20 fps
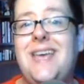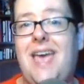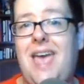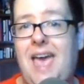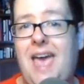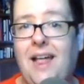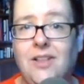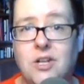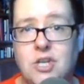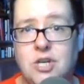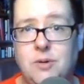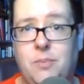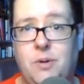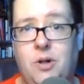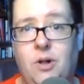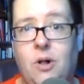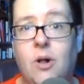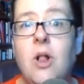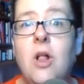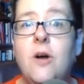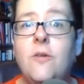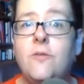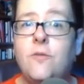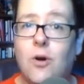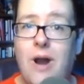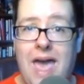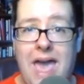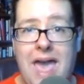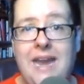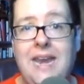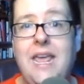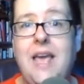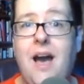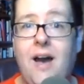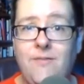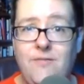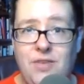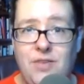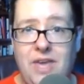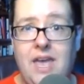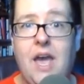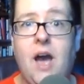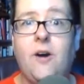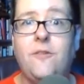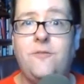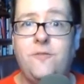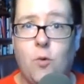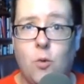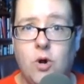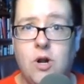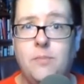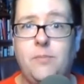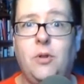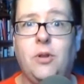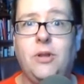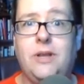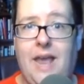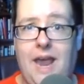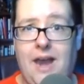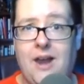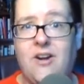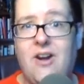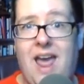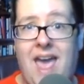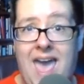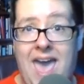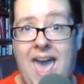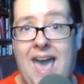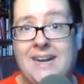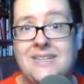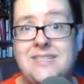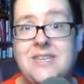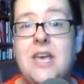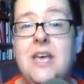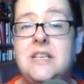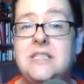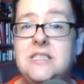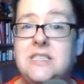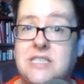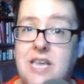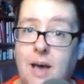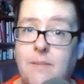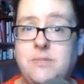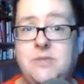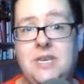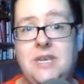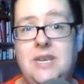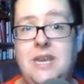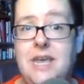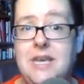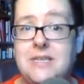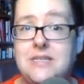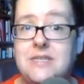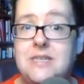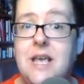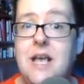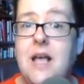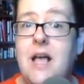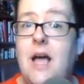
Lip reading: eligible for any of the Affordable Care Act subsidies.